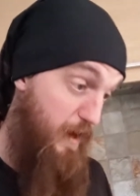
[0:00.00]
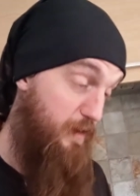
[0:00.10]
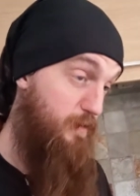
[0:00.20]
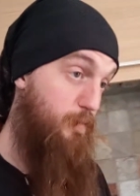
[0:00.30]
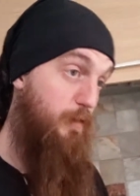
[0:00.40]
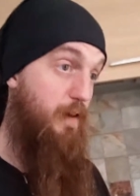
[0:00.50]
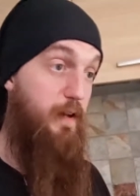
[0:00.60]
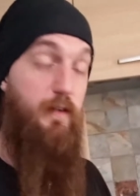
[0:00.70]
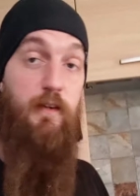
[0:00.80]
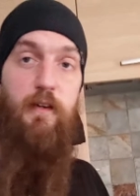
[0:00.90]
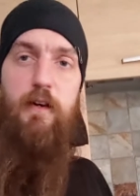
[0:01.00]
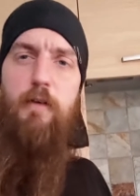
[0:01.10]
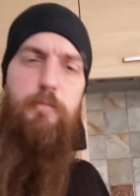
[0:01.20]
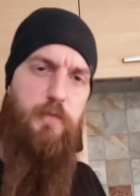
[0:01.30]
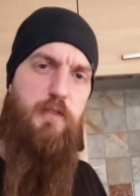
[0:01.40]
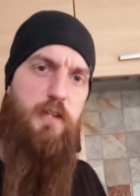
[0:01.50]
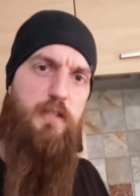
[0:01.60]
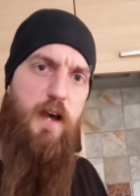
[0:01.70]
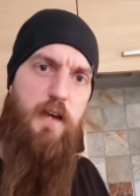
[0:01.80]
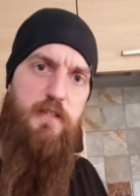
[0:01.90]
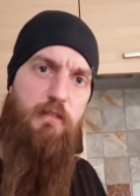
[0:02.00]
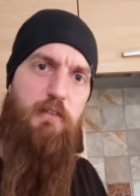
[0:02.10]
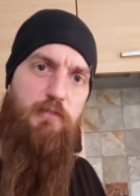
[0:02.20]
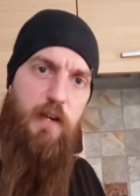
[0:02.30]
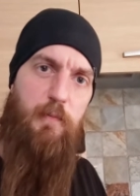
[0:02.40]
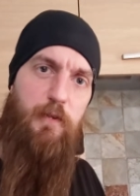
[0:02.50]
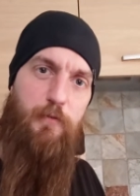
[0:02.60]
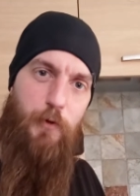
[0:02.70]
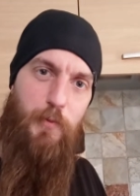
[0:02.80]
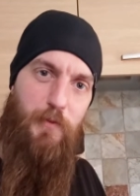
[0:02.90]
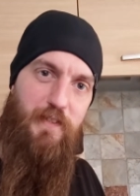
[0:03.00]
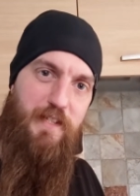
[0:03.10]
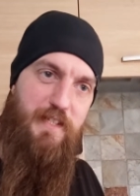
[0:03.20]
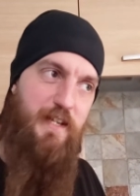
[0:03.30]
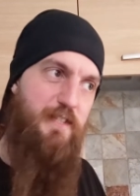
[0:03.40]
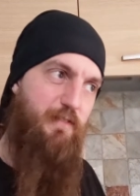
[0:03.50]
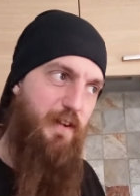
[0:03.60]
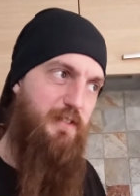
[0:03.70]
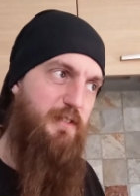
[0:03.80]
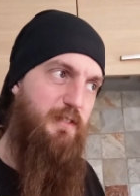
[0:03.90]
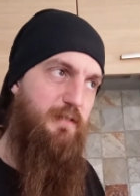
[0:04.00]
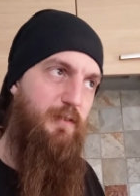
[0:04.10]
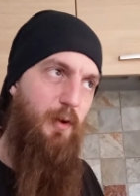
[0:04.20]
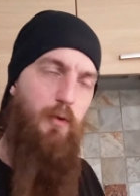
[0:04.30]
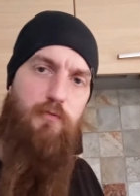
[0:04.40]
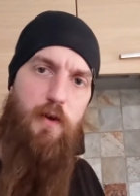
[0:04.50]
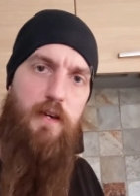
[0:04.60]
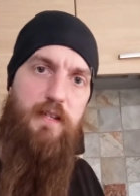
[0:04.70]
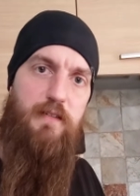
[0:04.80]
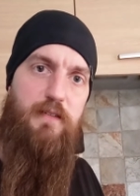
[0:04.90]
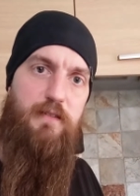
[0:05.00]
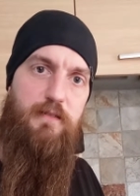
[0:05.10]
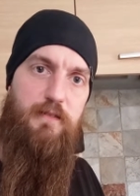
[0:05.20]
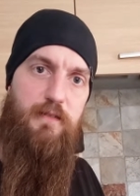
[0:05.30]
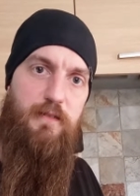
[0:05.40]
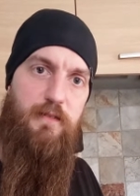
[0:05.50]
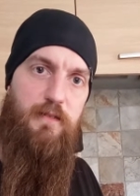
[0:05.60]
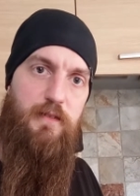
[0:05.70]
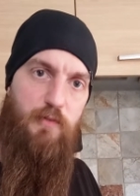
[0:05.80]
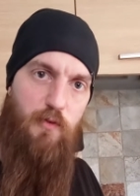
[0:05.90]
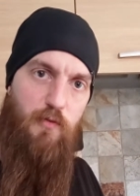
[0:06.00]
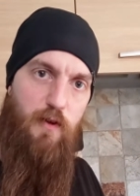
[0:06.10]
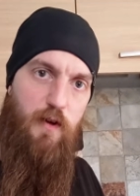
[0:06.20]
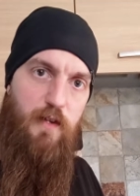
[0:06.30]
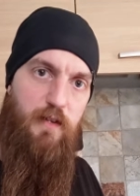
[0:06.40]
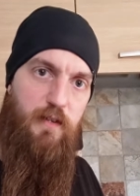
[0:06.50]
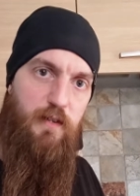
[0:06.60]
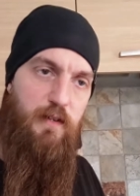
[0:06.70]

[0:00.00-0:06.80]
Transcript: rad, pretty rad. Uh, guitars are incredibly affordable these days, and they're actually all right. They're all right.